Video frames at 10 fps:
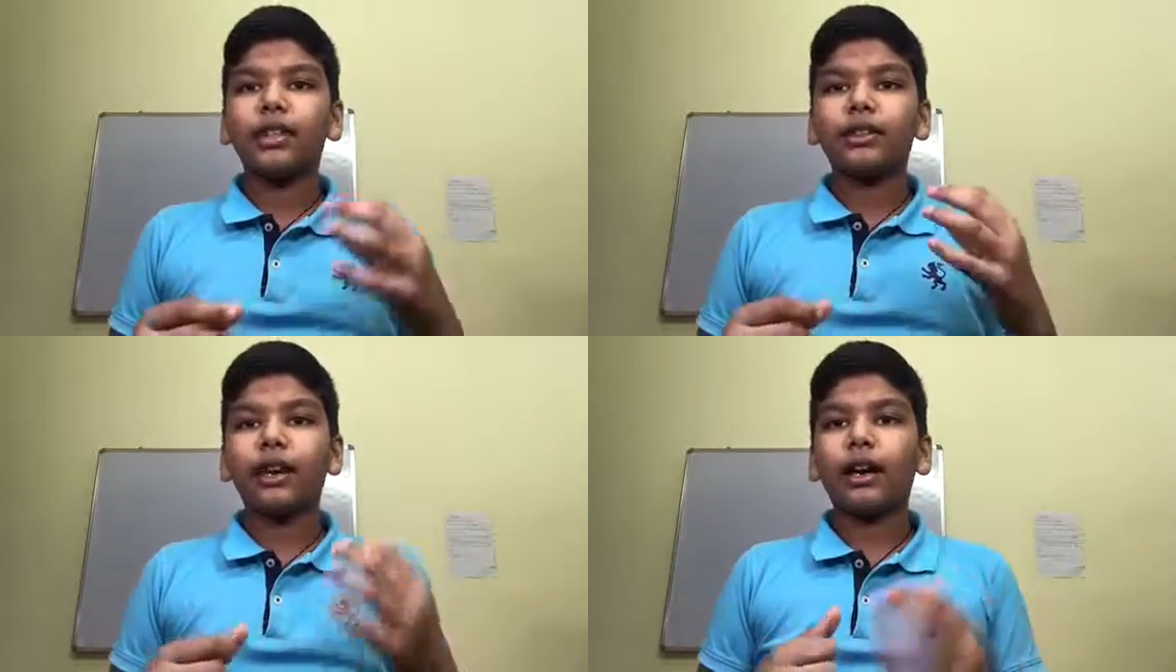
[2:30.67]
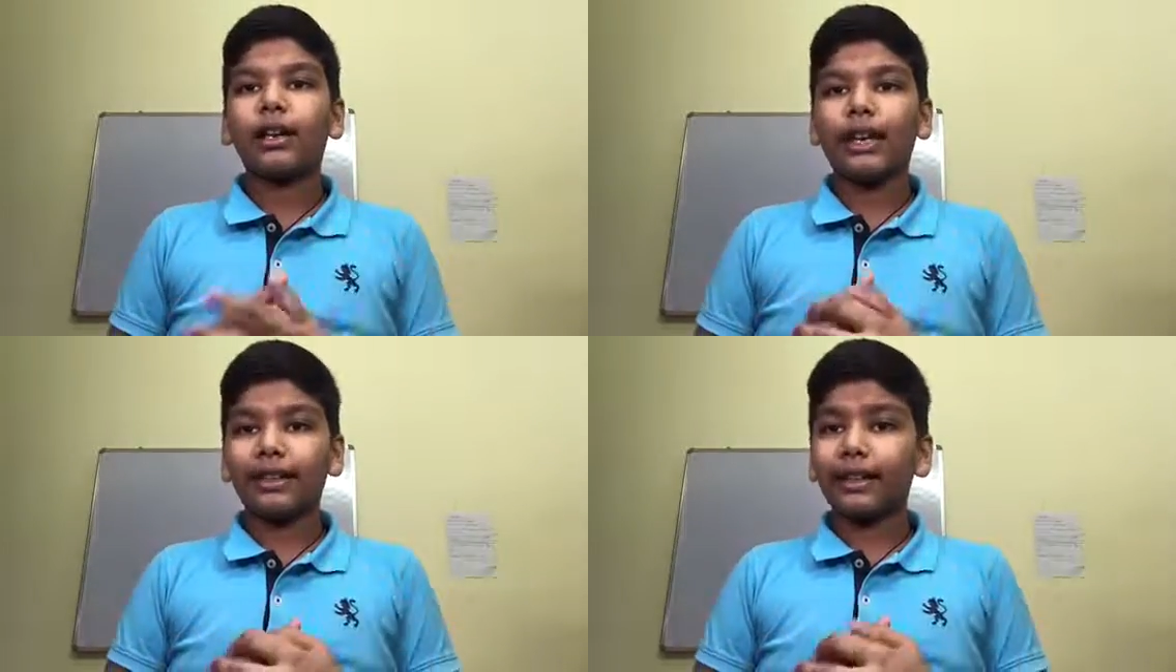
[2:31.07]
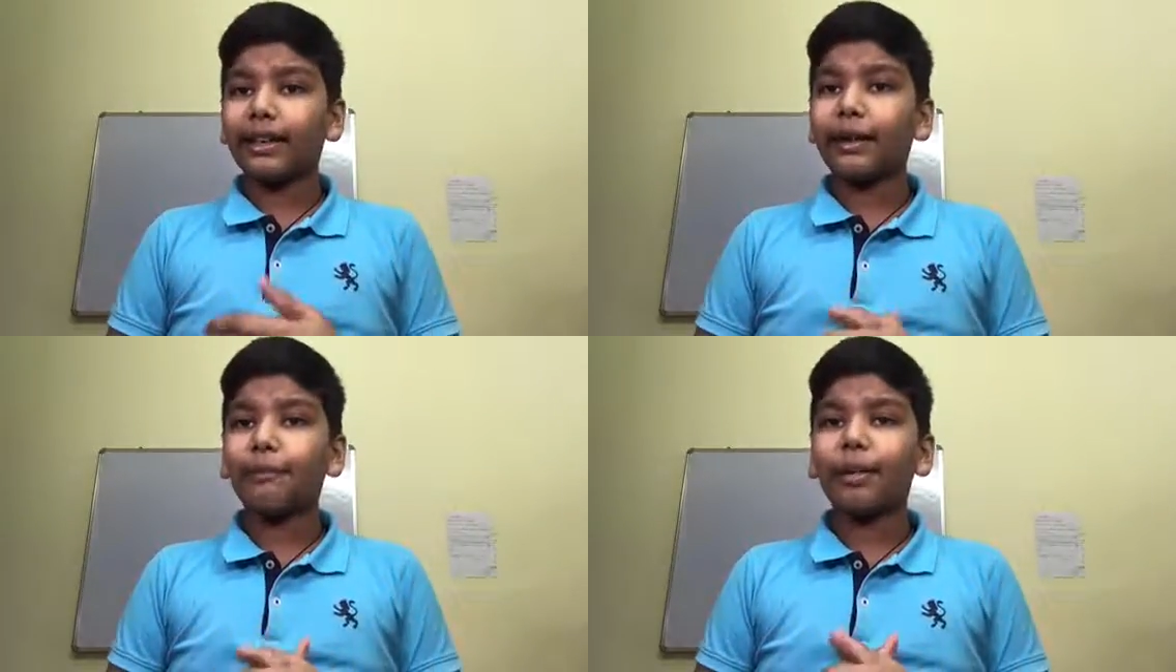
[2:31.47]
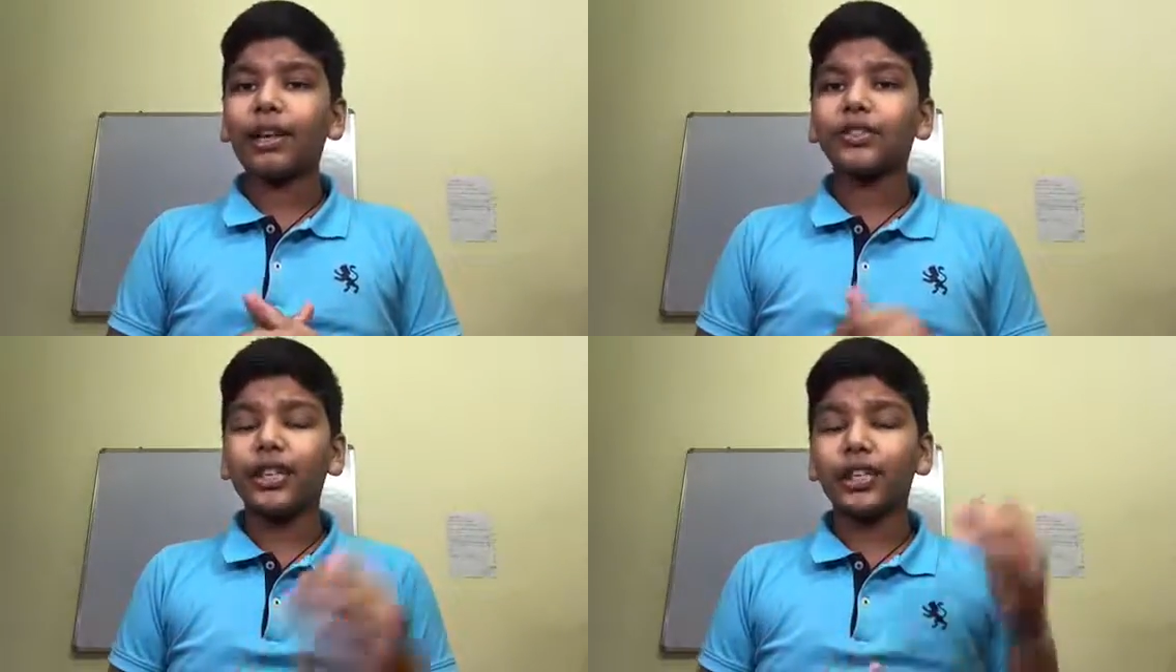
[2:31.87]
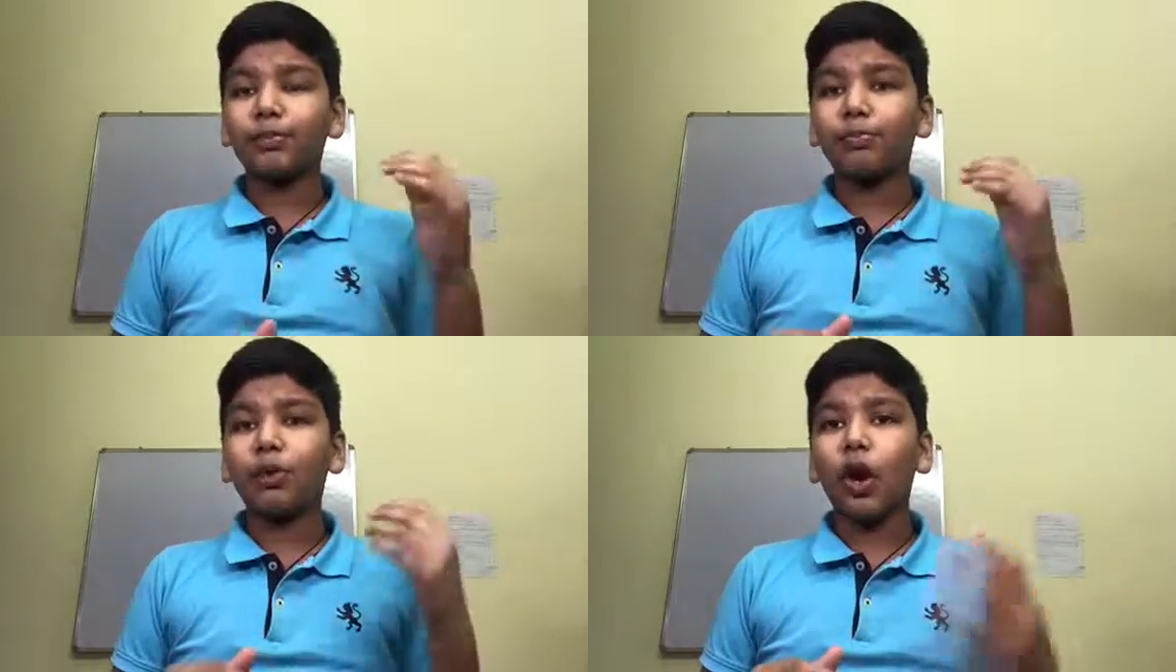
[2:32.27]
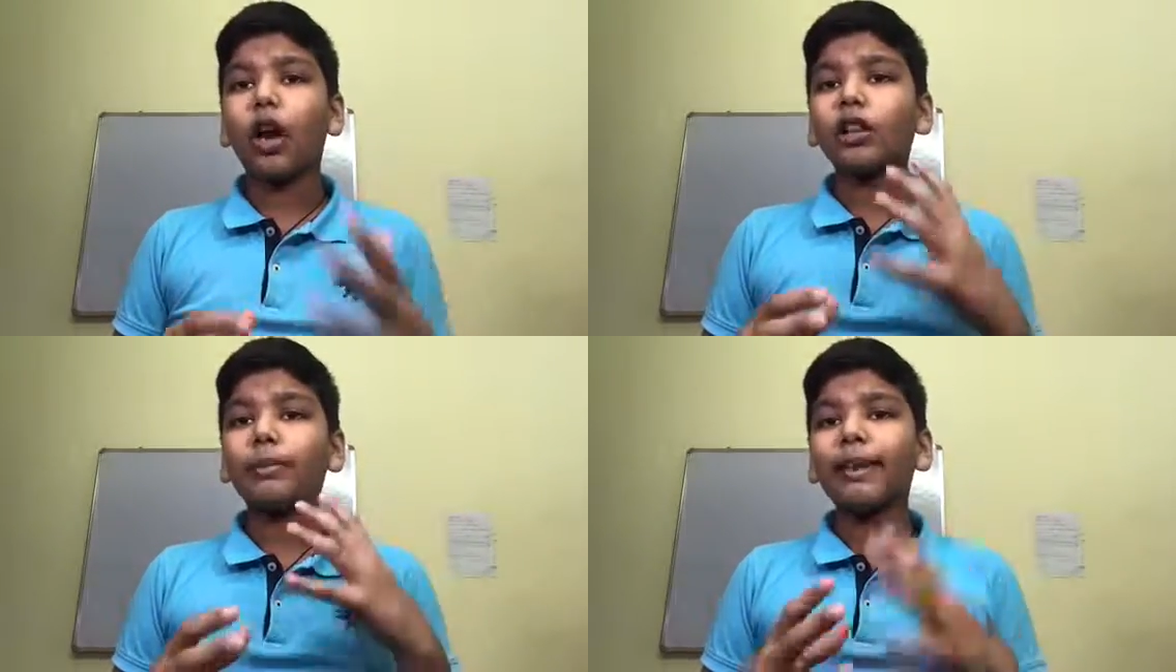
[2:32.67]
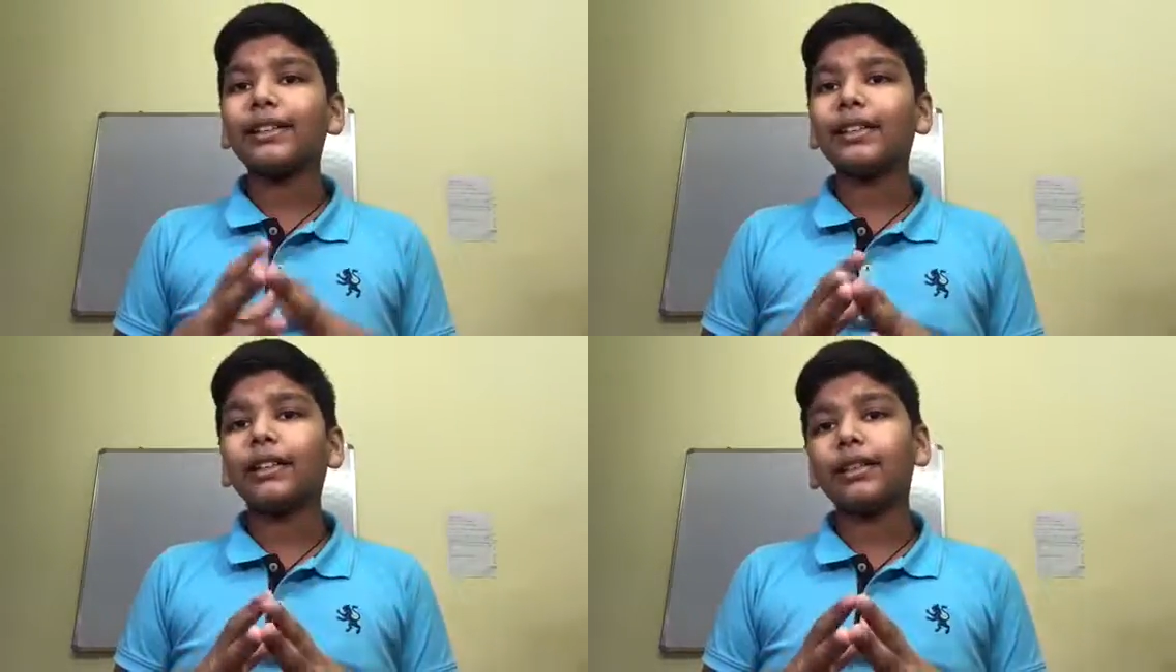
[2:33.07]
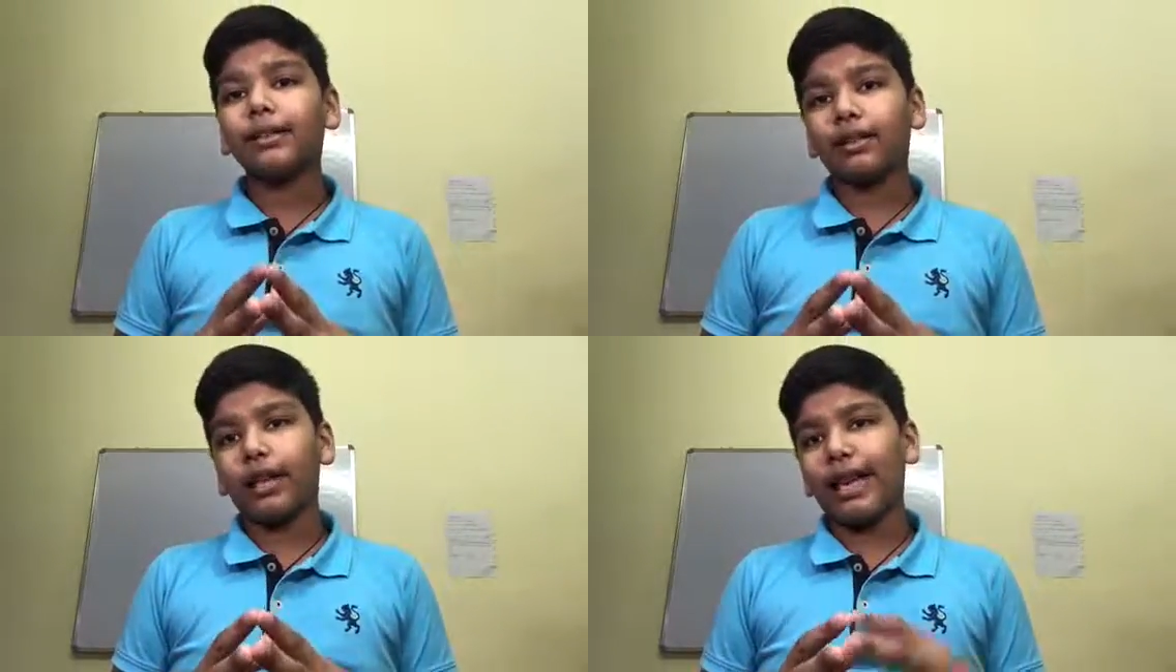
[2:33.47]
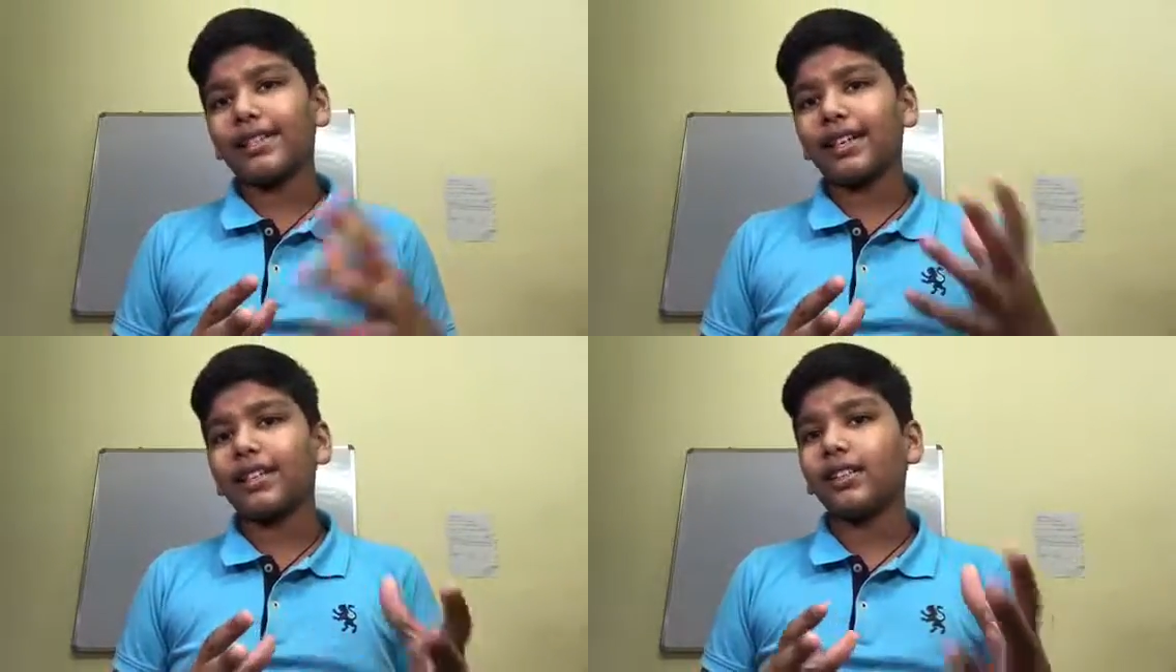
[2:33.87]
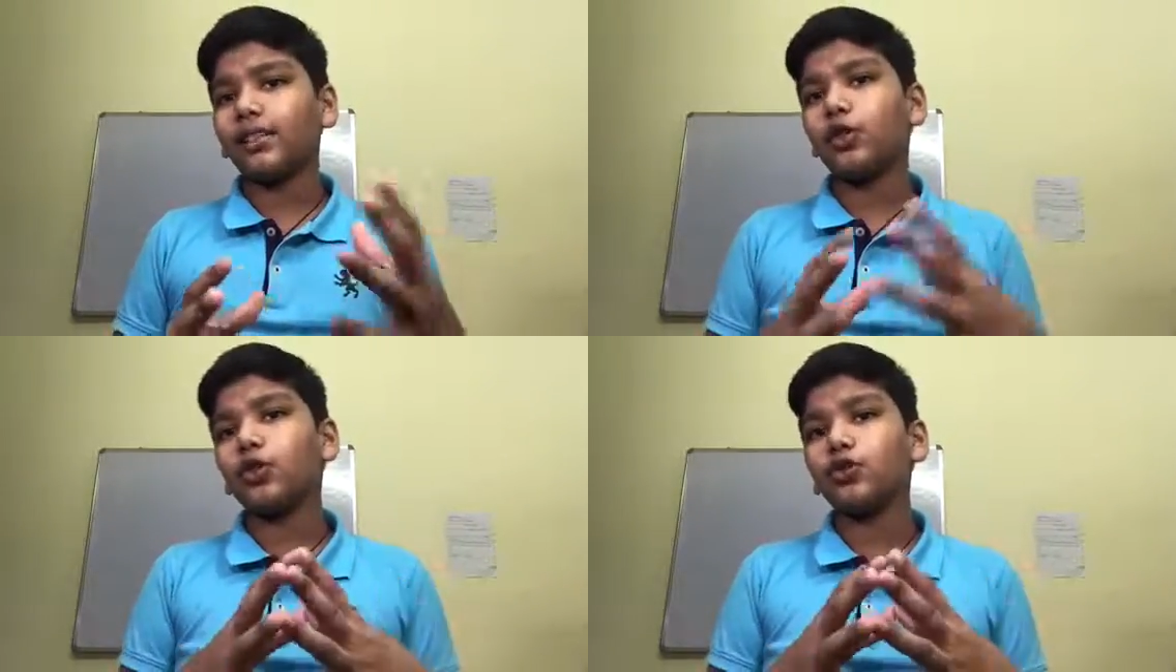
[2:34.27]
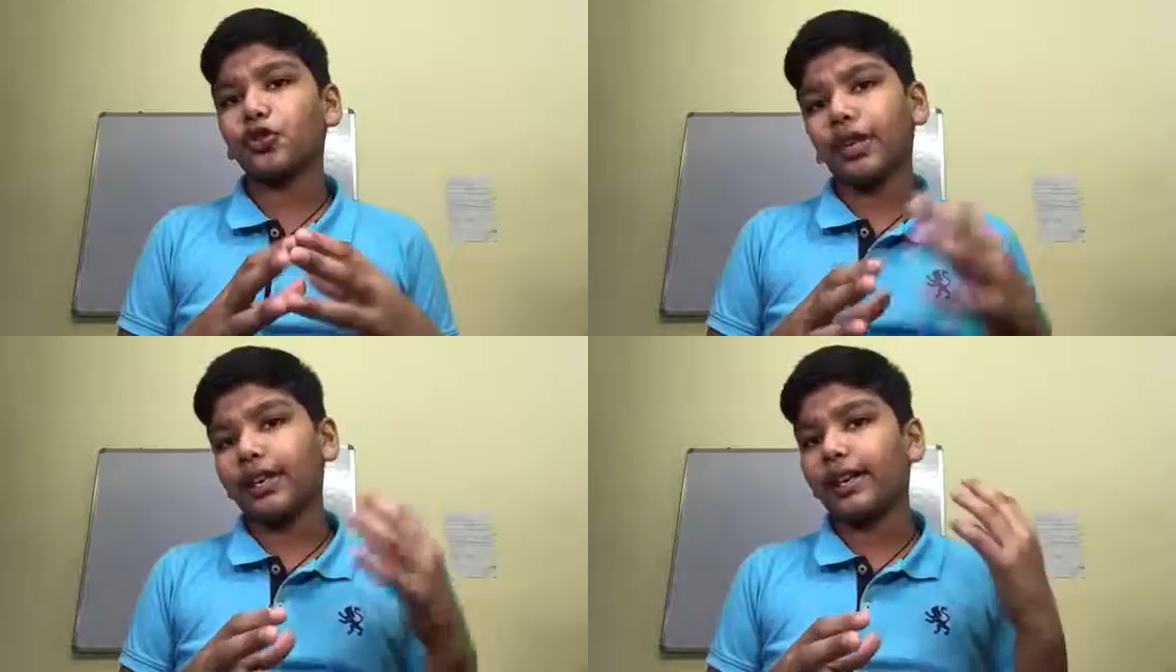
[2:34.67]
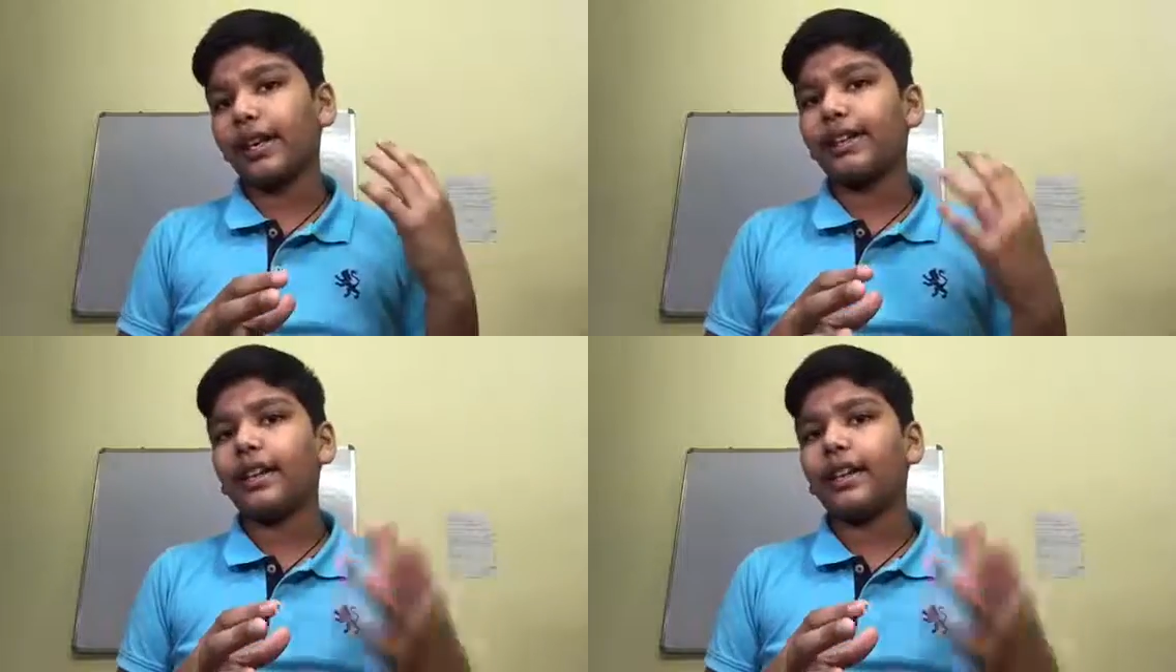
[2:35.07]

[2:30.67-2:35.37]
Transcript: the electrical impulse is blocked by the agents used in